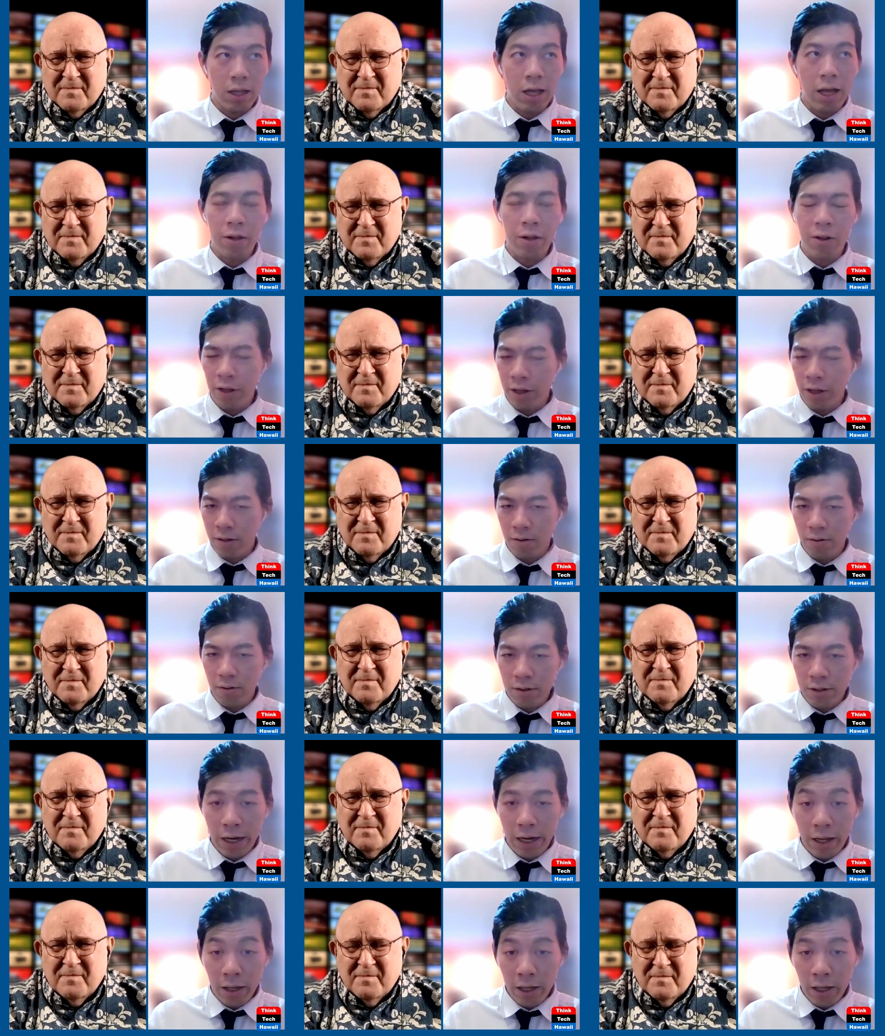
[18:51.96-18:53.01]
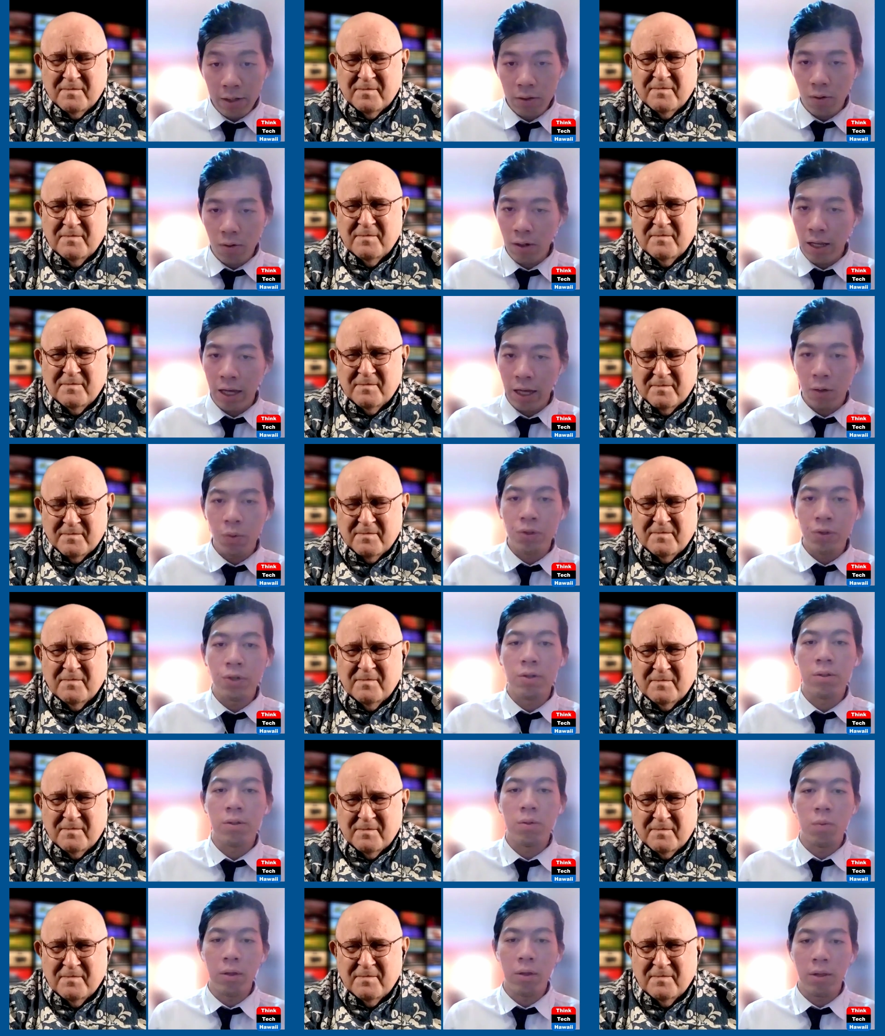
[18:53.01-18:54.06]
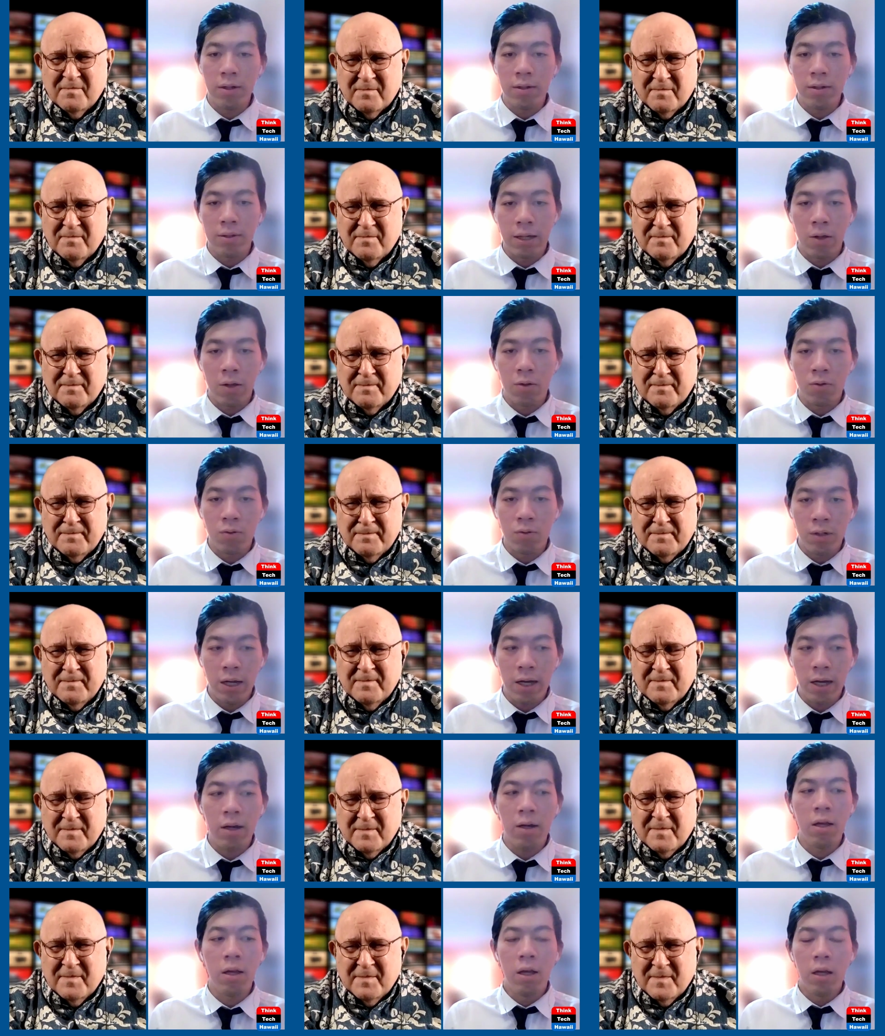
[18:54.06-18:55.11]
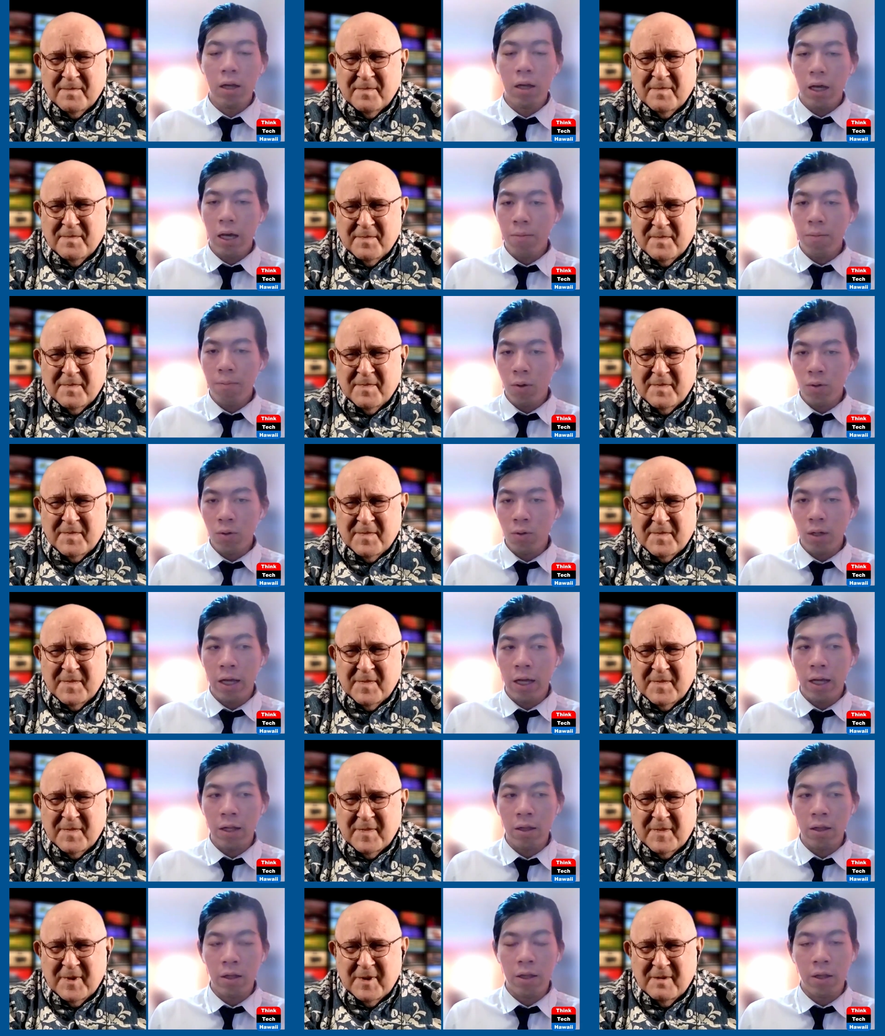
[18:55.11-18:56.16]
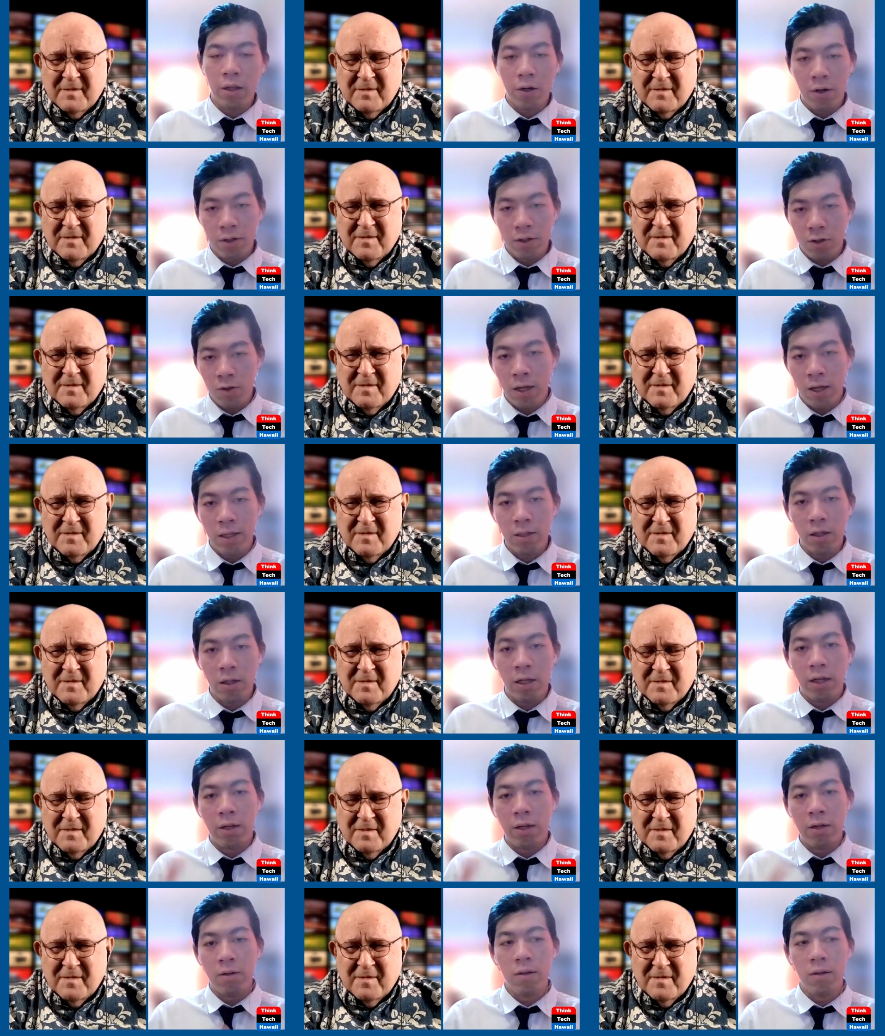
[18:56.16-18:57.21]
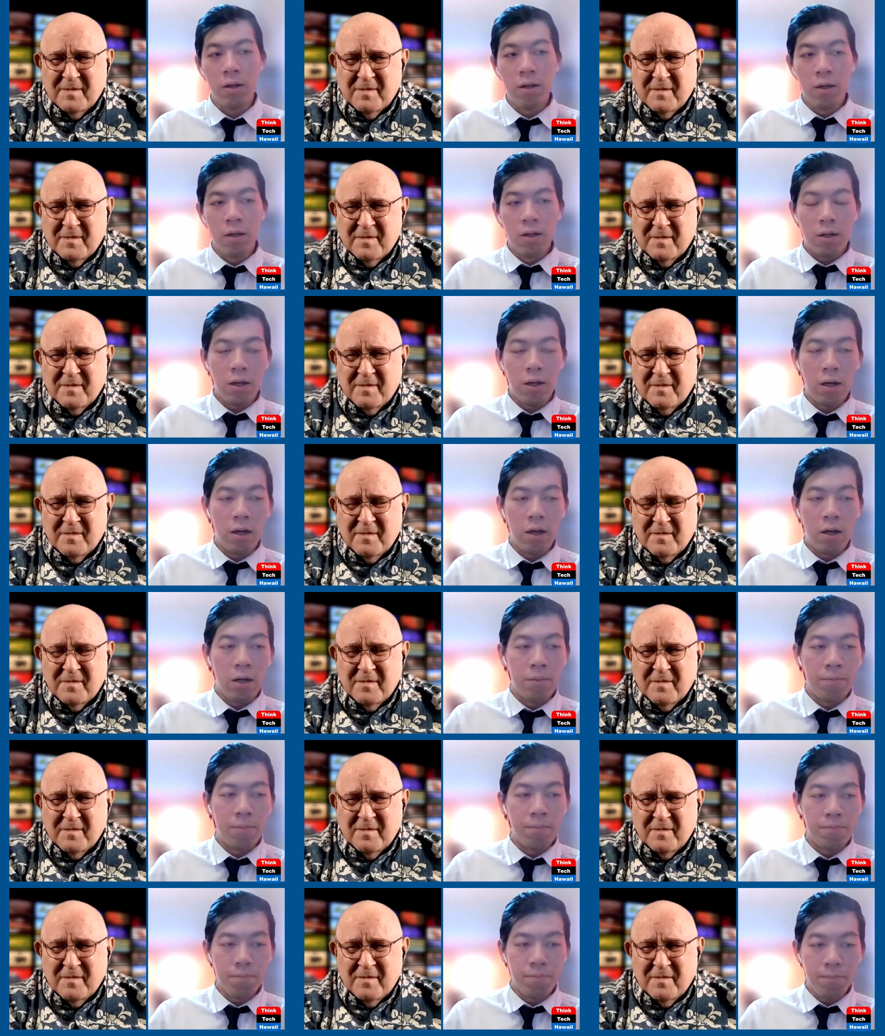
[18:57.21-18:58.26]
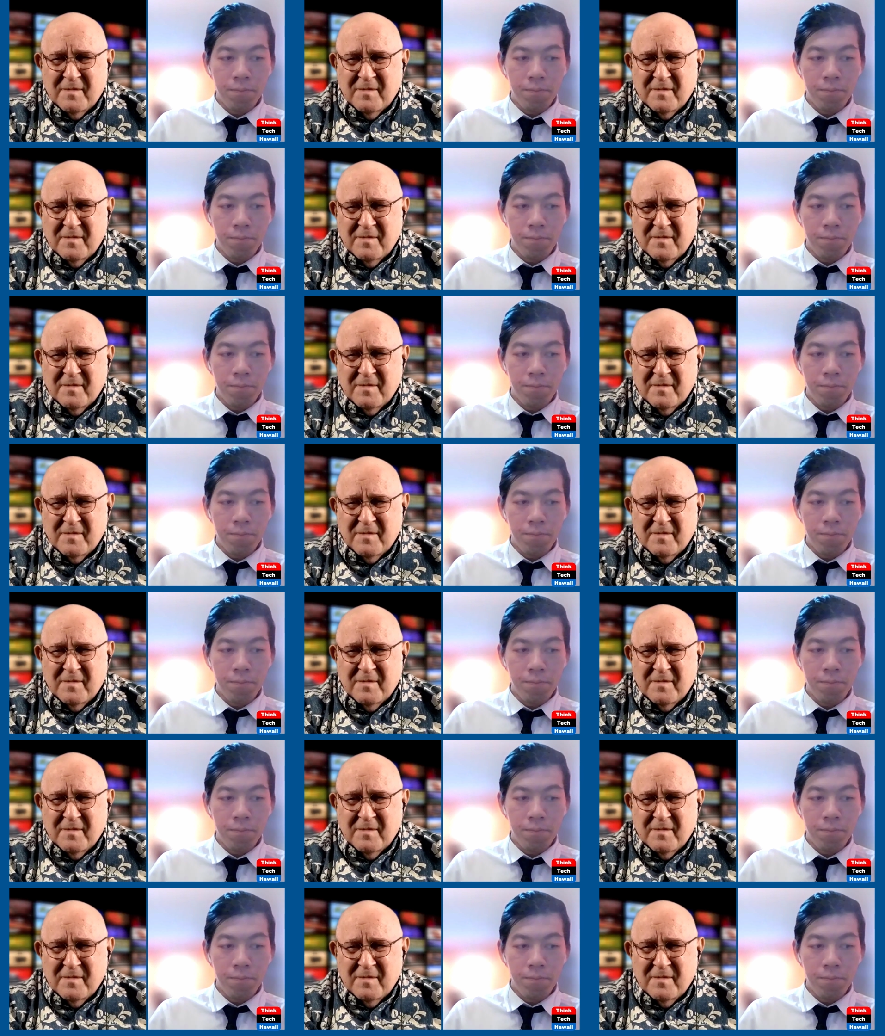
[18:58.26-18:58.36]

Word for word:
Speaker 1: ethnic dialects or languages within South Sudan, and most likely they are translated um,